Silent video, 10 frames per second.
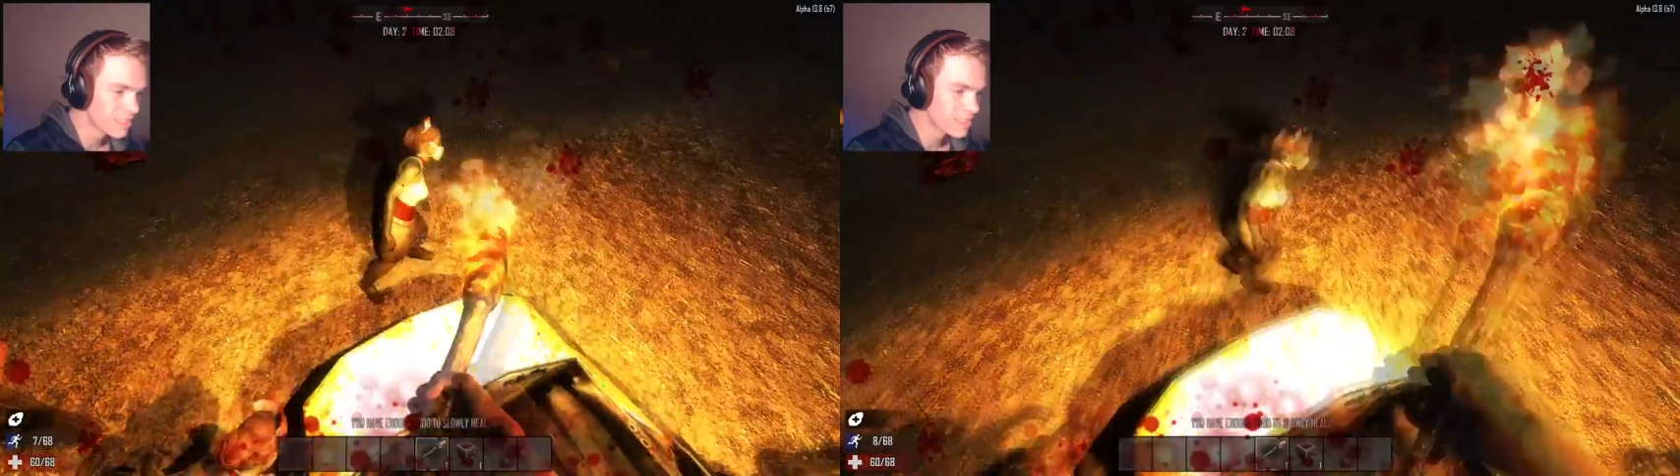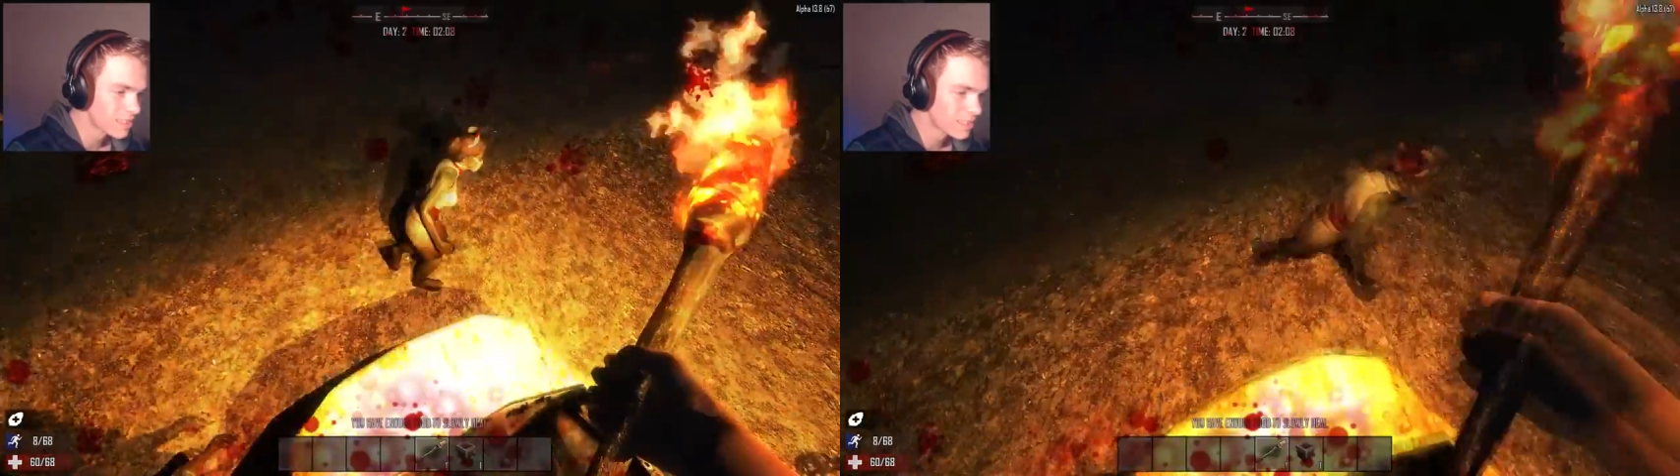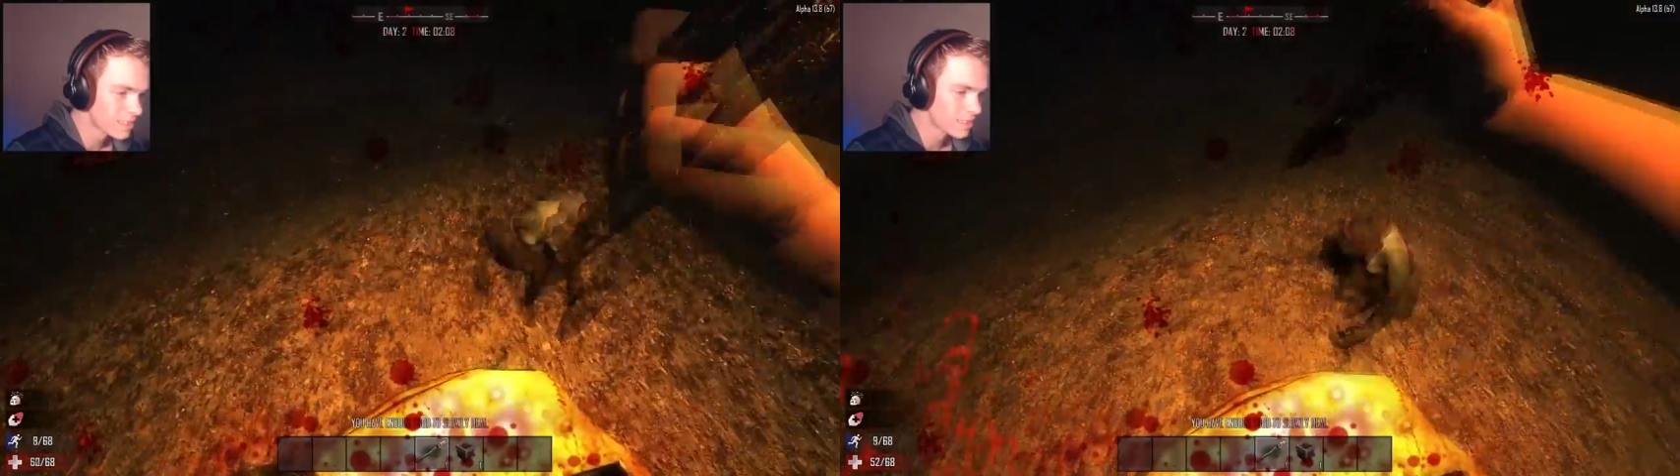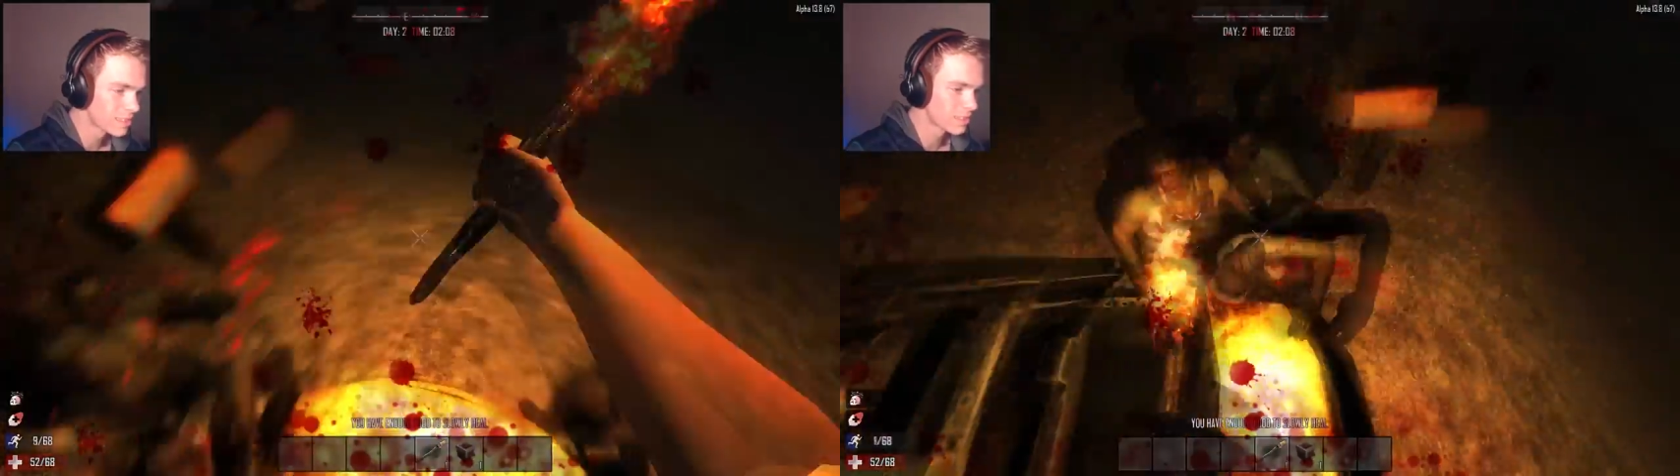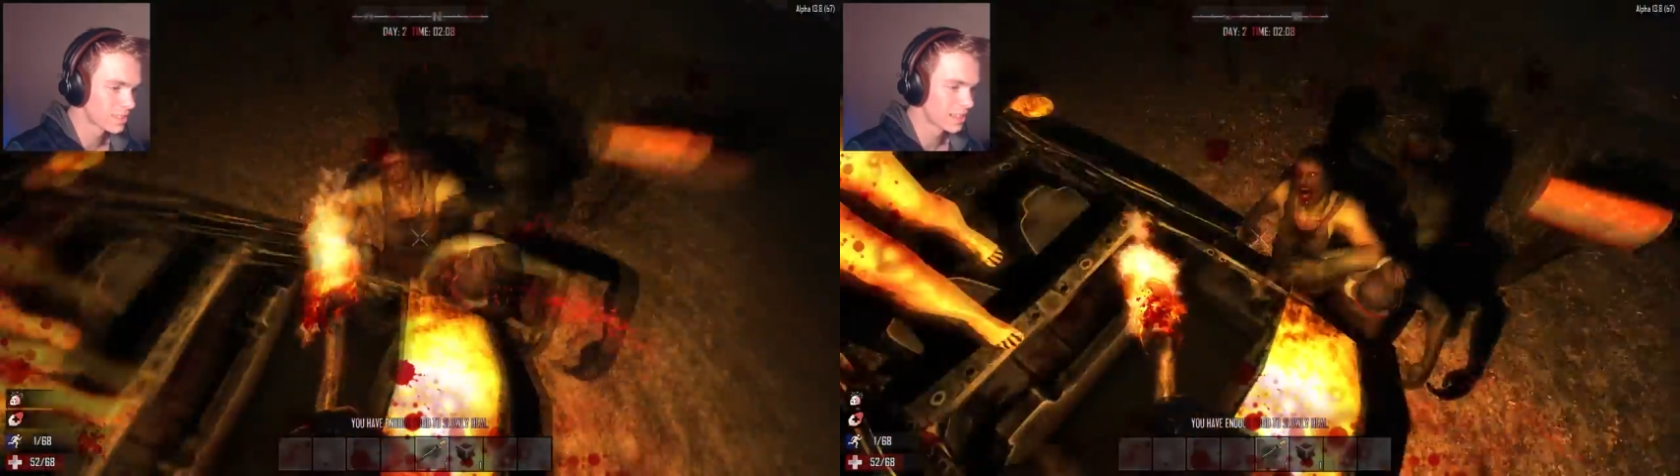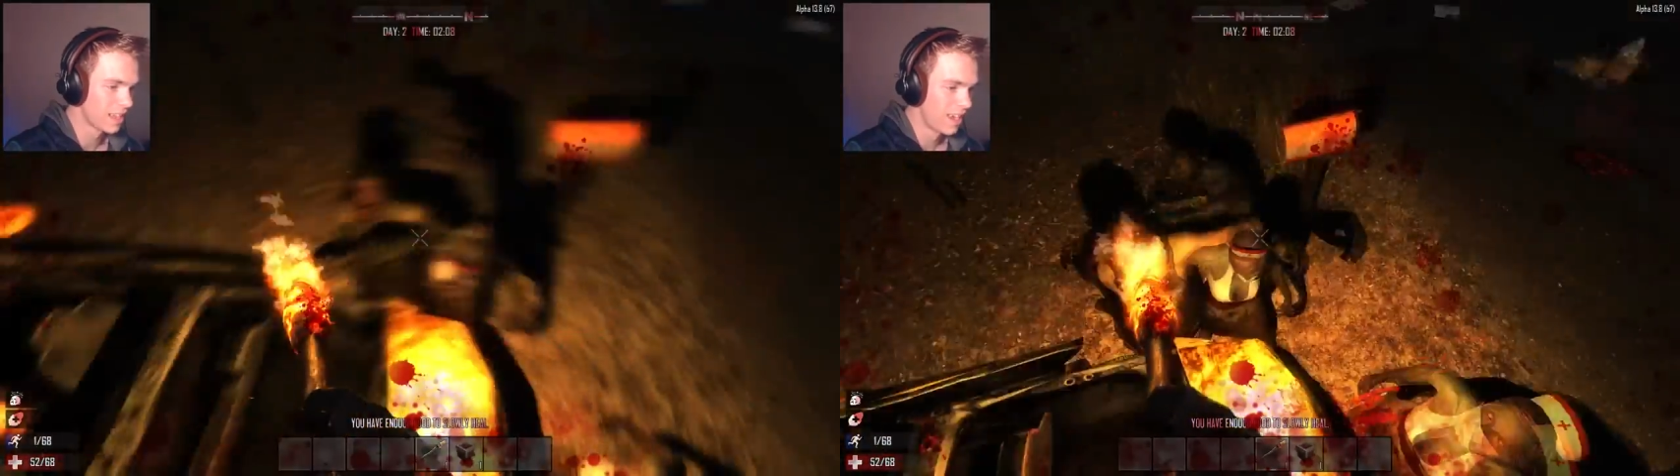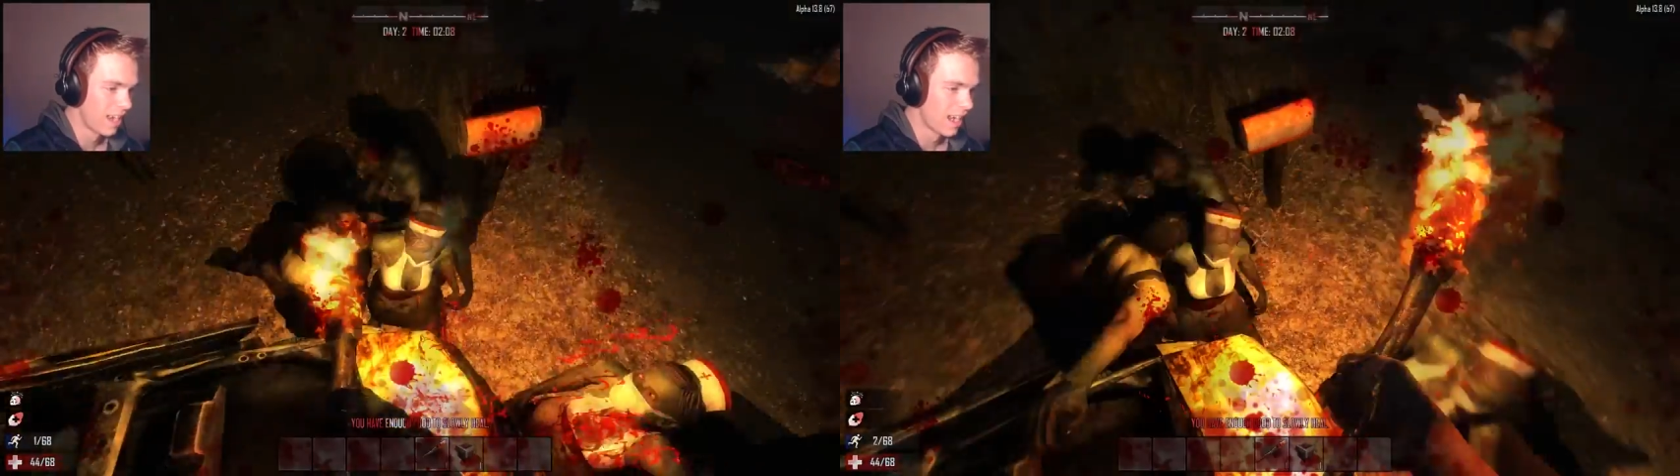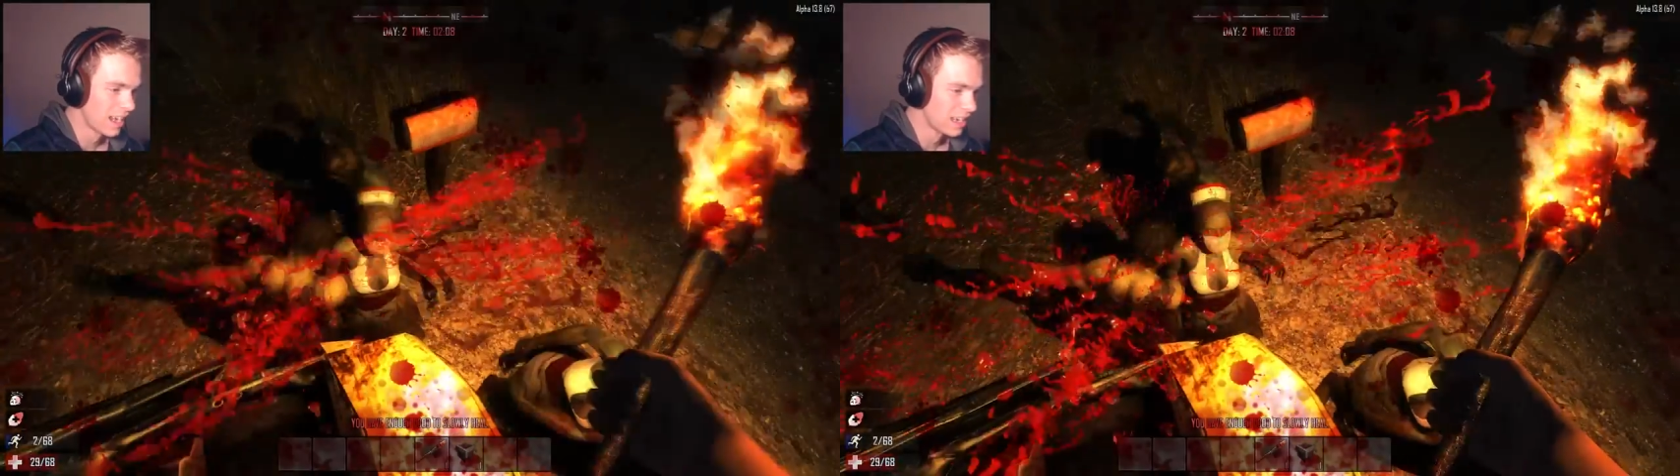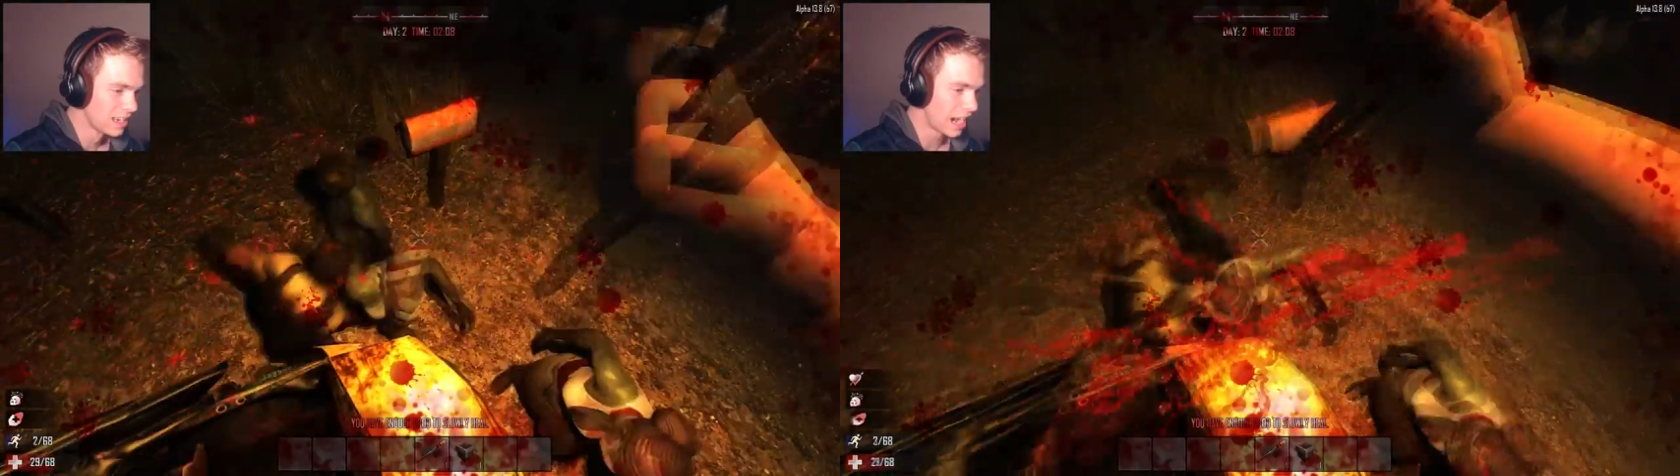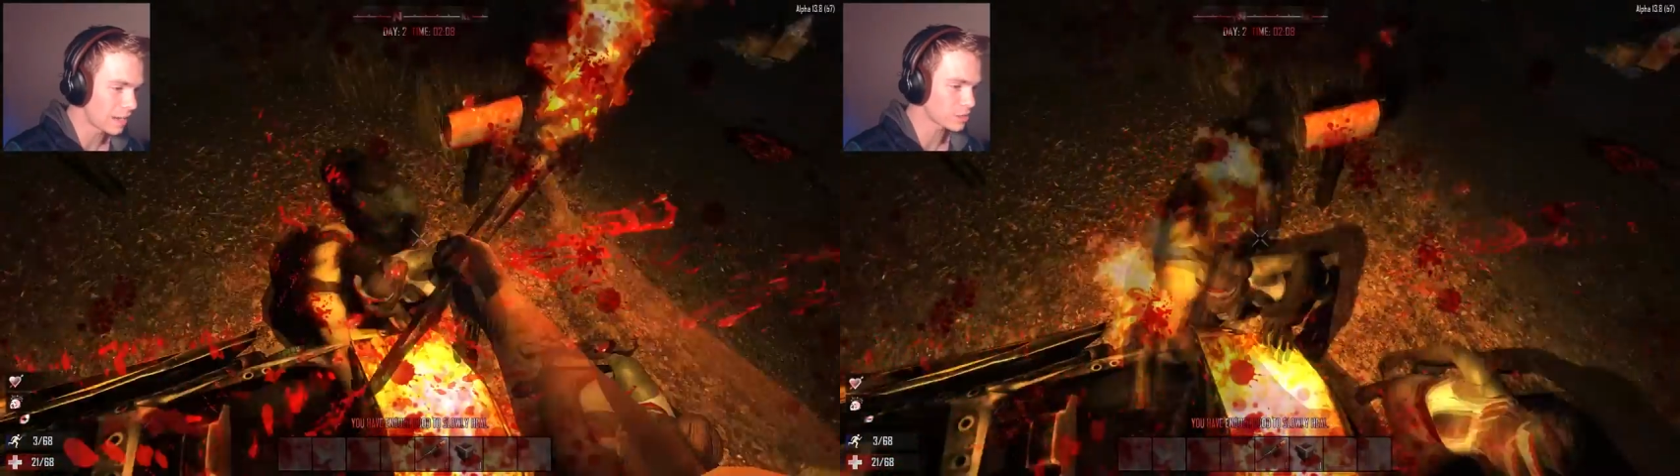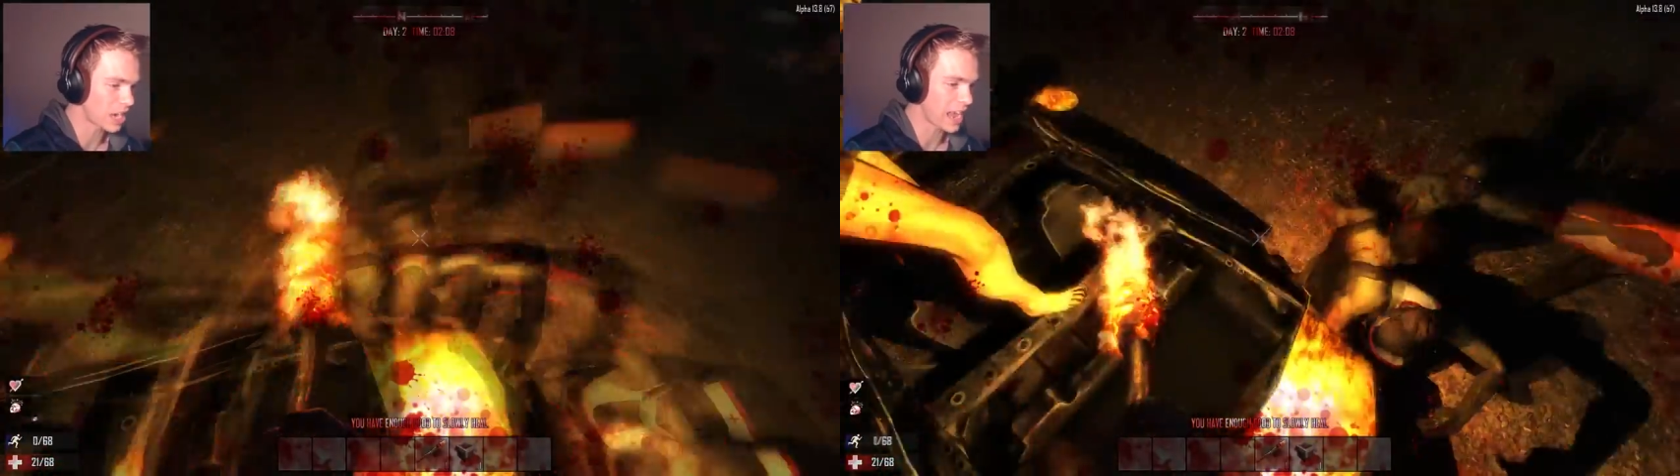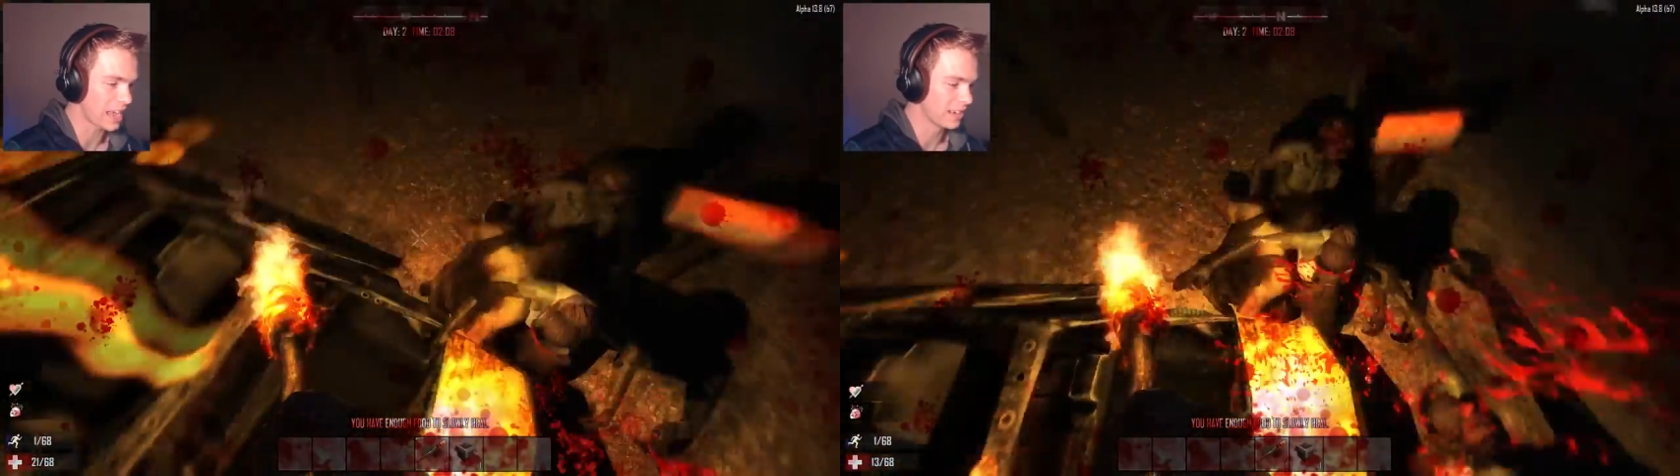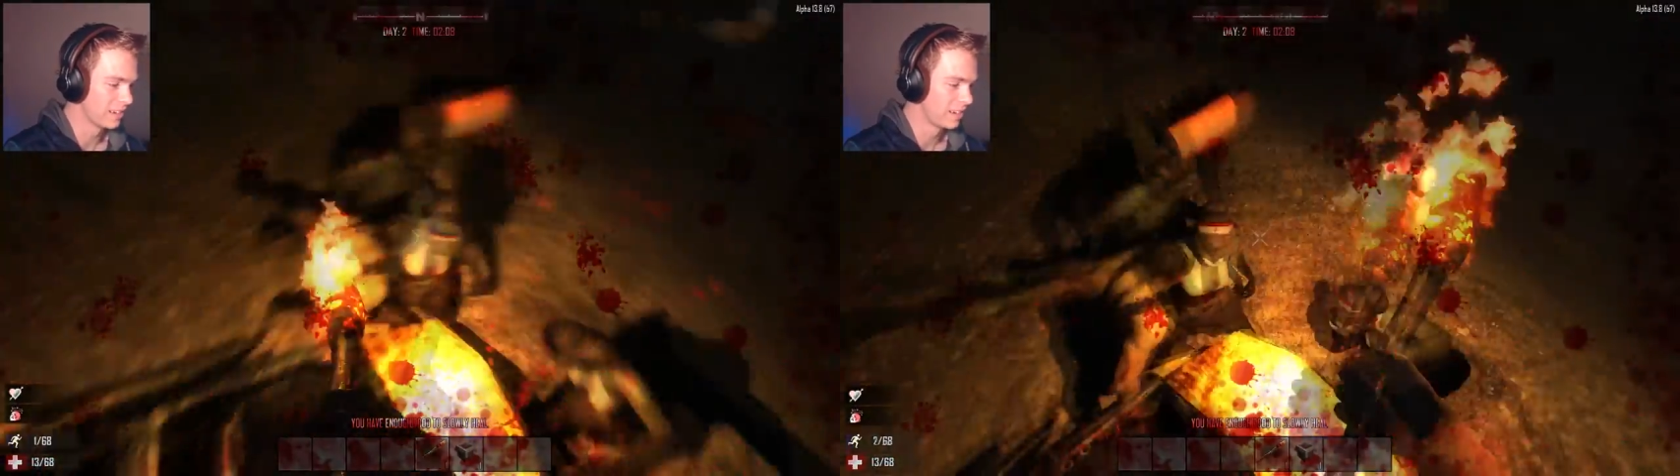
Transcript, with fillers: Start beating him up. I'm trying!